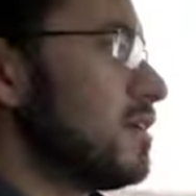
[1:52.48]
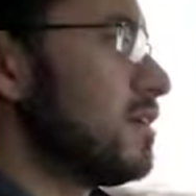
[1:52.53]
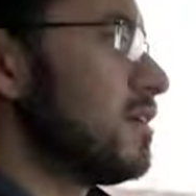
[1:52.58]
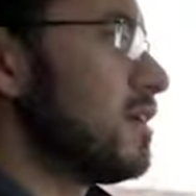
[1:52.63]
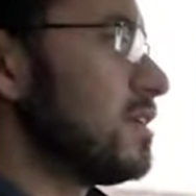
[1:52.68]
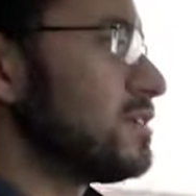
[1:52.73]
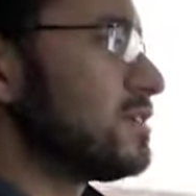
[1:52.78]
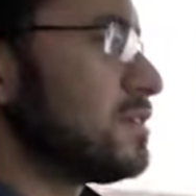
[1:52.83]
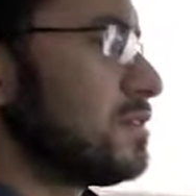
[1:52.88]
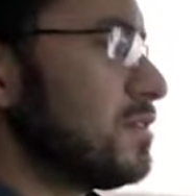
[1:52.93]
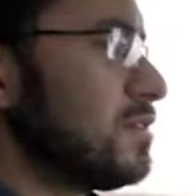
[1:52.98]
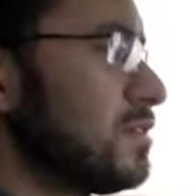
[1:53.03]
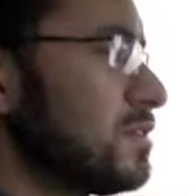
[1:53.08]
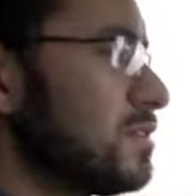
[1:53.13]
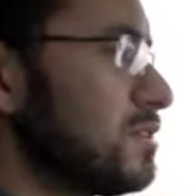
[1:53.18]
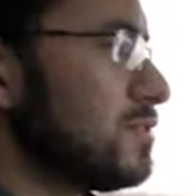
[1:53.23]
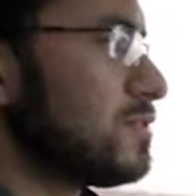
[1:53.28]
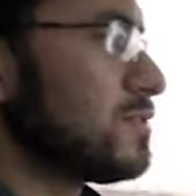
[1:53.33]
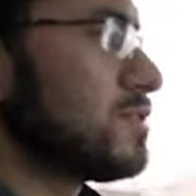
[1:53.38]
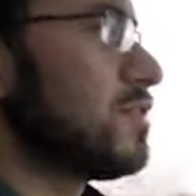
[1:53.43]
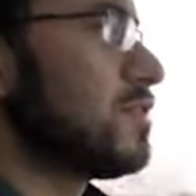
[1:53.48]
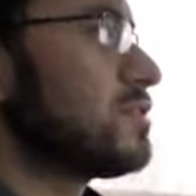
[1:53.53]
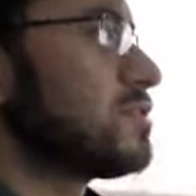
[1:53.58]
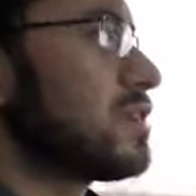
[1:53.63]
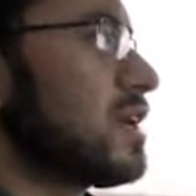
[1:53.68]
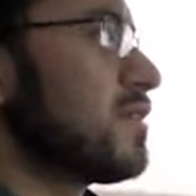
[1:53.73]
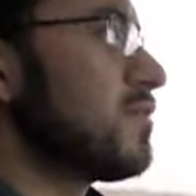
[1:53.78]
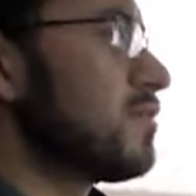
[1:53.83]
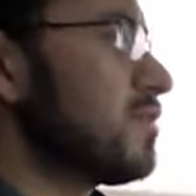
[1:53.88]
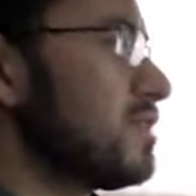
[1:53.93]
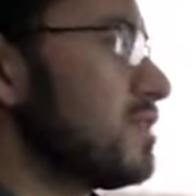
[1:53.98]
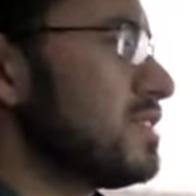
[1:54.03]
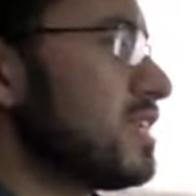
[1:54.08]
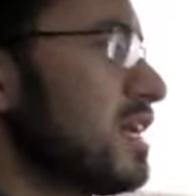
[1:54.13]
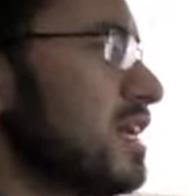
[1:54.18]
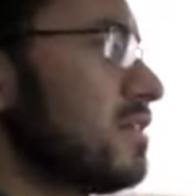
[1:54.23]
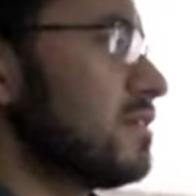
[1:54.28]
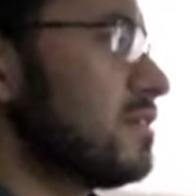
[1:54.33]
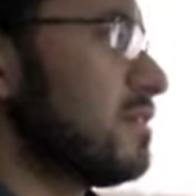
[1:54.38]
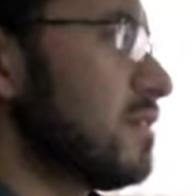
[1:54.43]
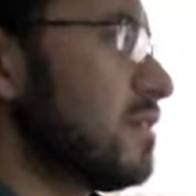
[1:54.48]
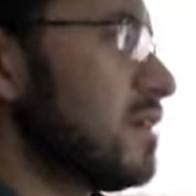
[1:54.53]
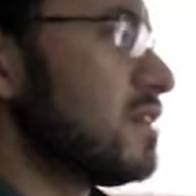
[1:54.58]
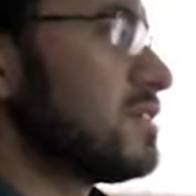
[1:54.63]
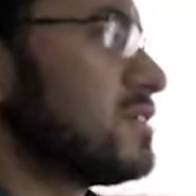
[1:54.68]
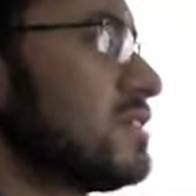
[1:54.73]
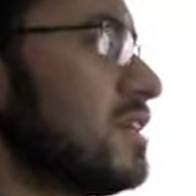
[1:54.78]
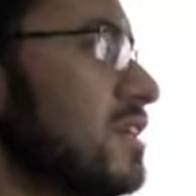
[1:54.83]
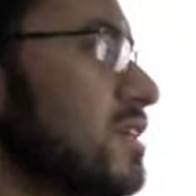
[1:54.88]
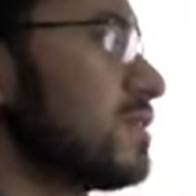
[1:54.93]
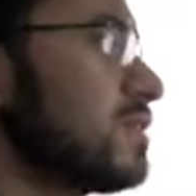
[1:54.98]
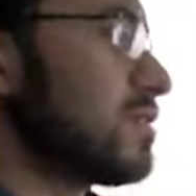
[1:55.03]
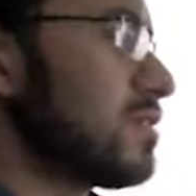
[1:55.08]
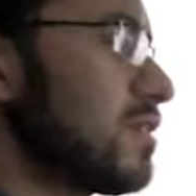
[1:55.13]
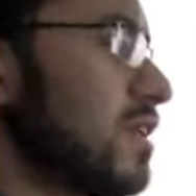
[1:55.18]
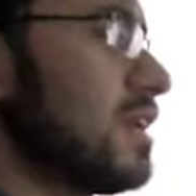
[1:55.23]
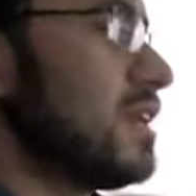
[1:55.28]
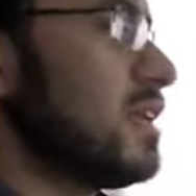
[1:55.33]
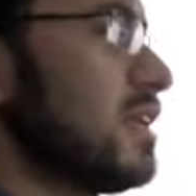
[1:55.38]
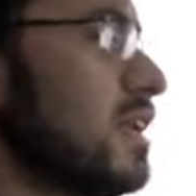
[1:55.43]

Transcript: As soon as you start traveling down a singular lane